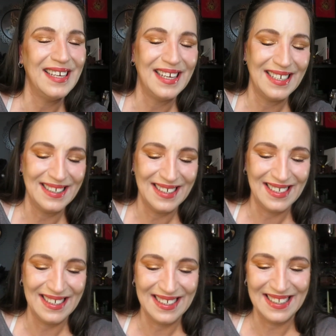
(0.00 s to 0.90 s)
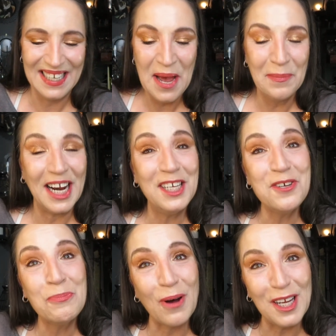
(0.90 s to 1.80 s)
But I
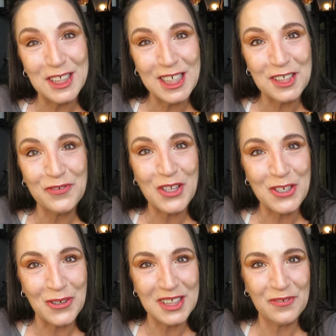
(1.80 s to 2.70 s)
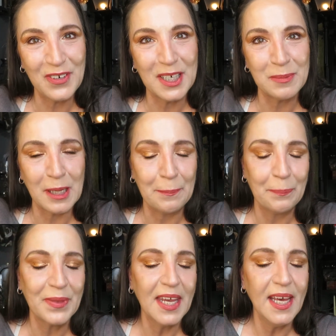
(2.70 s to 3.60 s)
do apologize for the noise if it comes up.
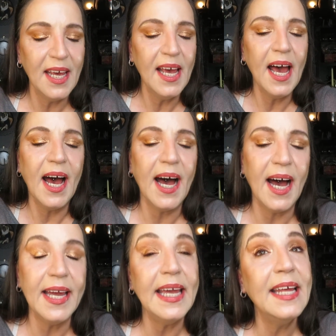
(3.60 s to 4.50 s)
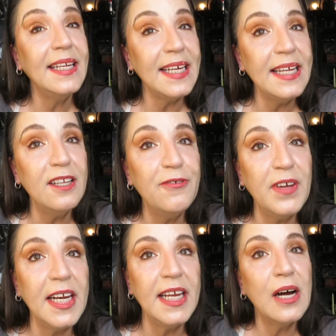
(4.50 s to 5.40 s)
And in the
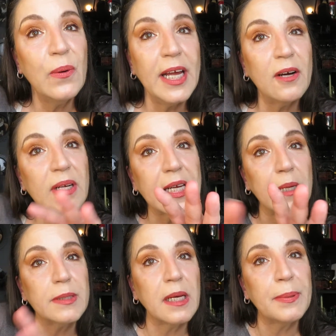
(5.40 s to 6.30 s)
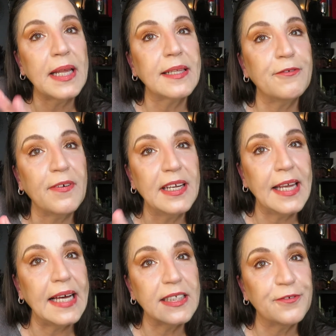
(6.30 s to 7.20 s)
video, it only comes up like the
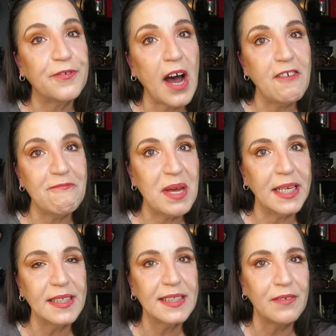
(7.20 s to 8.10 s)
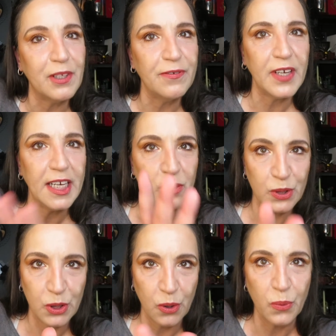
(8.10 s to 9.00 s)
last 5 minutes of the video,
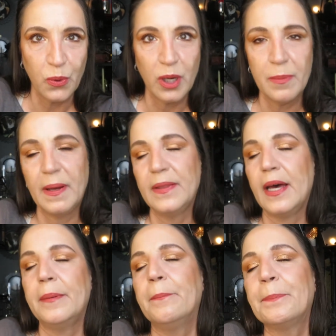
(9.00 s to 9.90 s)
so don't worry about that.